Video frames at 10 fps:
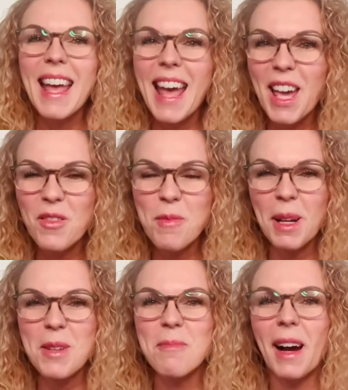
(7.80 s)

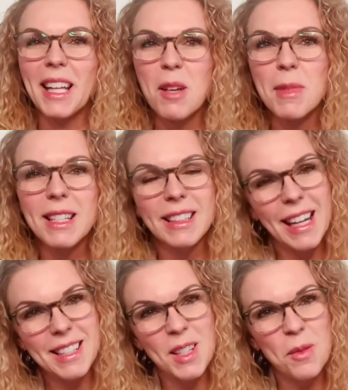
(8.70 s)
everybody, my name is
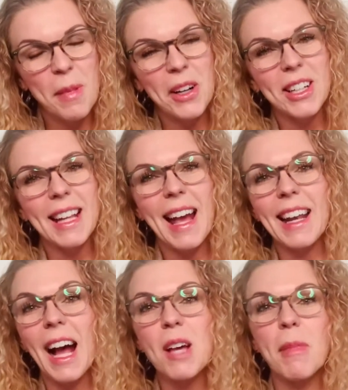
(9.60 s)
Alexis Marin and
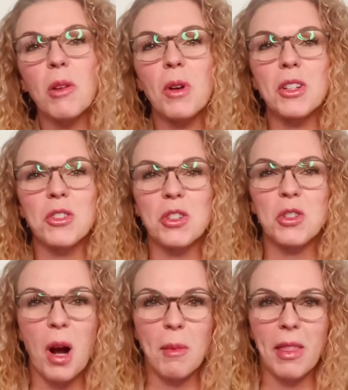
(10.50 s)
I am a registered
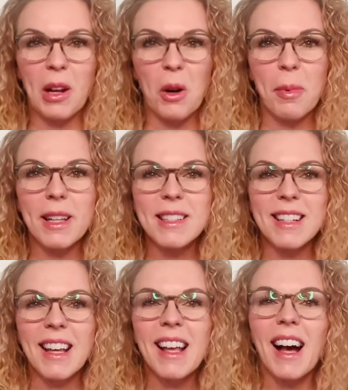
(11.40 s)
drama therapist,
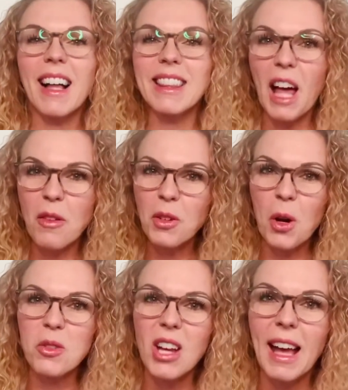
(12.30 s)
a life
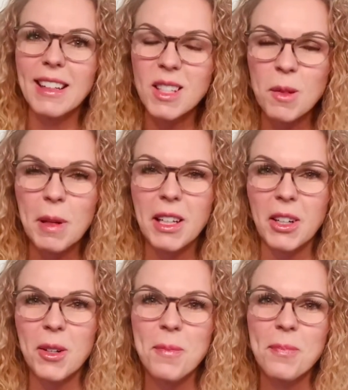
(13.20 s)
coach, and a
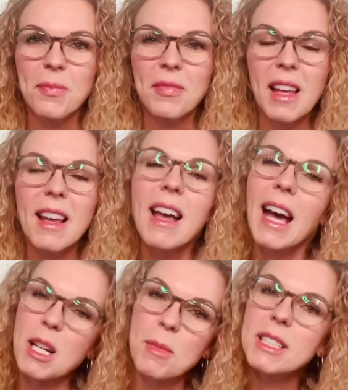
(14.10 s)
speaker. And
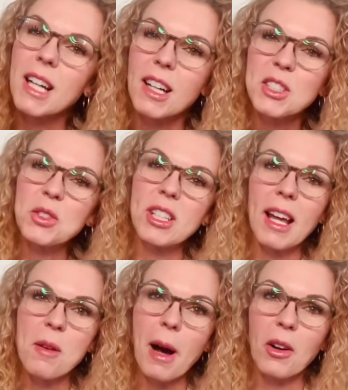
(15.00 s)
I'm going to talk to you today
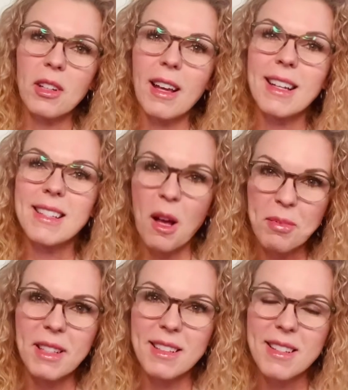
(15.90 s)
about
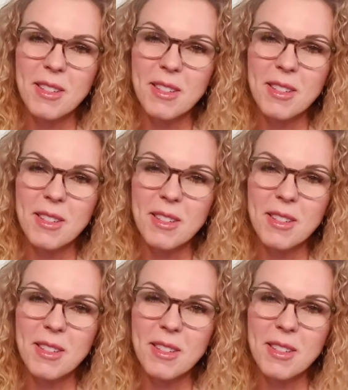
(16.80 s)
acceptance.